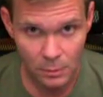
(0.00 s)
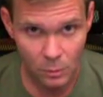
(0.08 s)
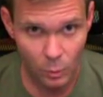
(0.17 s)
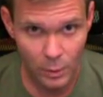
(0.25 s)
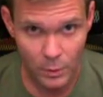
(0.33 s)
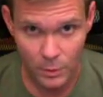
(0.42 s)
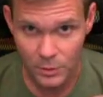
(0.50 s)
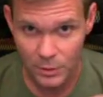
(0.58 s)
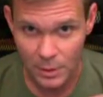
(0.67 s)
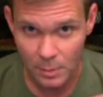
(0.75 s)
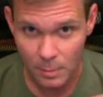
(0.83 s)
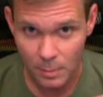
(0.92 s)
When you're
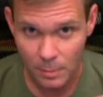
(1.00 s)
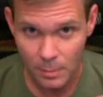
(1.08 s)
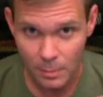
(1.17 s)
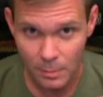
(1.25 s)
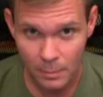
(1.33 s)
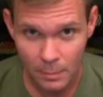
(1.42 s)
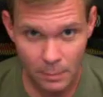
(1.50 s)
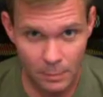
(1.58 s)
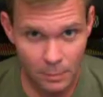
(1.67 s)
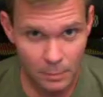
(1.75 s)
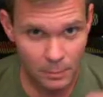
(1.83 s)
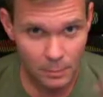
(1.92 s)
asleep,
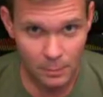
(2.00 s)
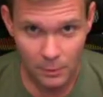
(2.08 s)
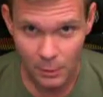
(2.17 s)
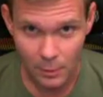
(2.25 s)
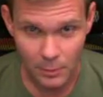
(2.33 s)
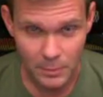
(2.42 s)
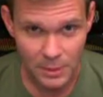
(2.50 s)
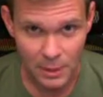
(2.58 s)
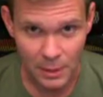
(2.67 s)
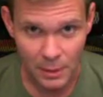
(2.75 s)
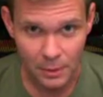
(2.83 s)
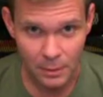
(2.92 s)
you don't see.